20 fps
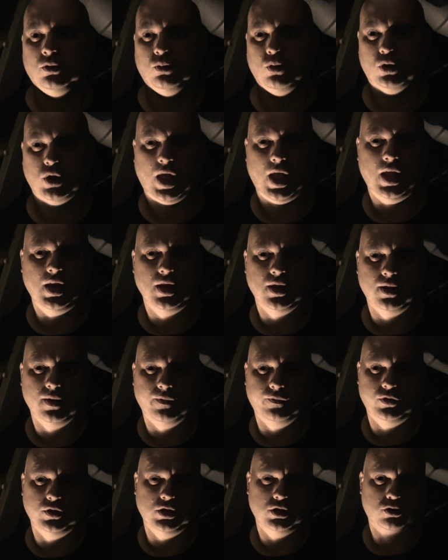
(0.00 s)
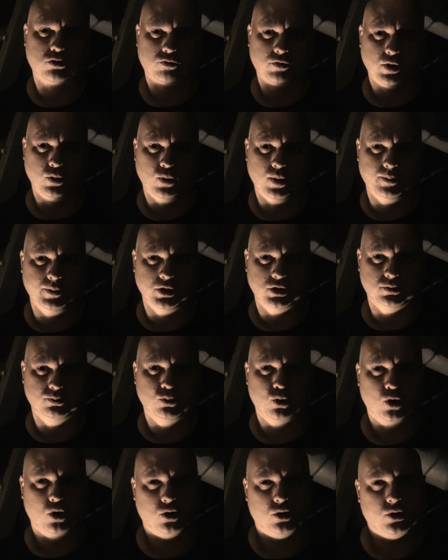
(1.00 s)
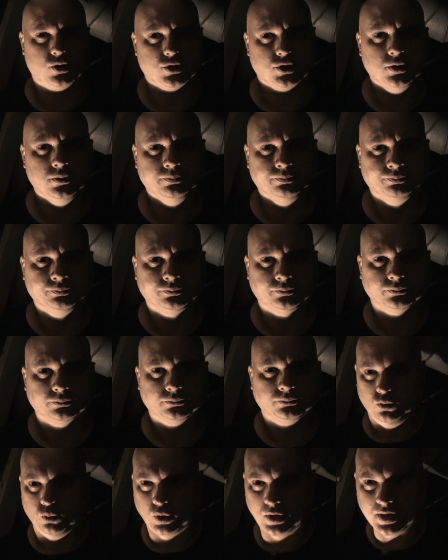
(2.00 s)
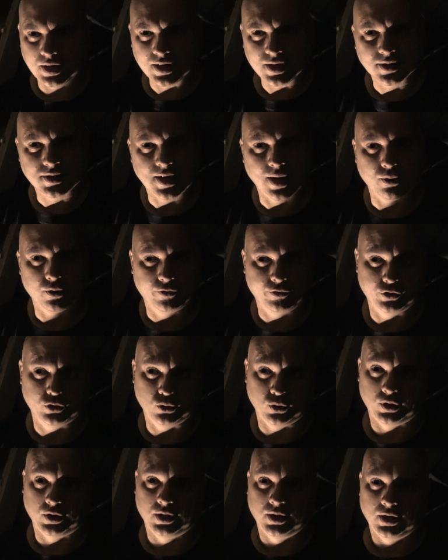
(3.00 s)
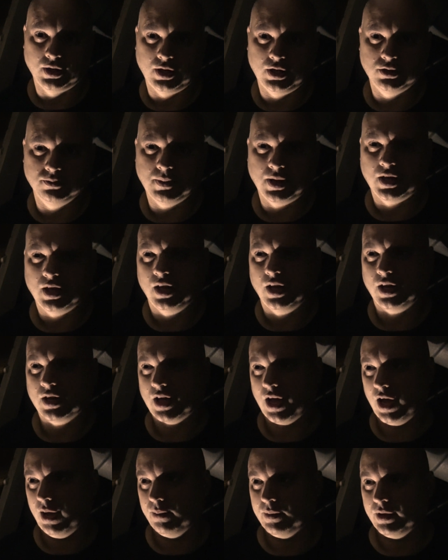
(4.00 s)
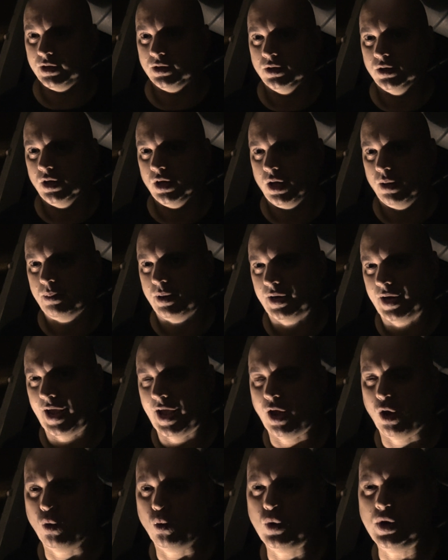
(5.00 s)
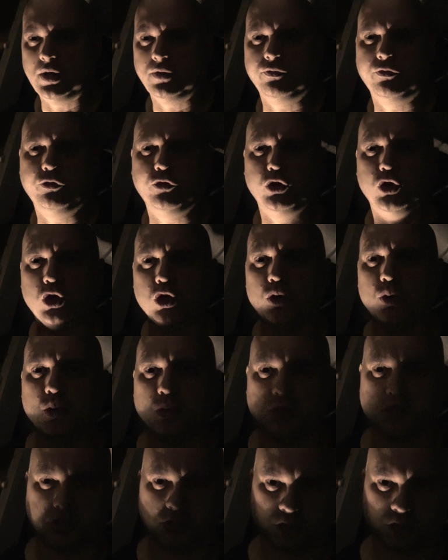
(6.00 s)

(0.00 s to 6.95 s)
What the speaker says: with any of these three women's morals. What it is, however, doing is making a comment about how we view the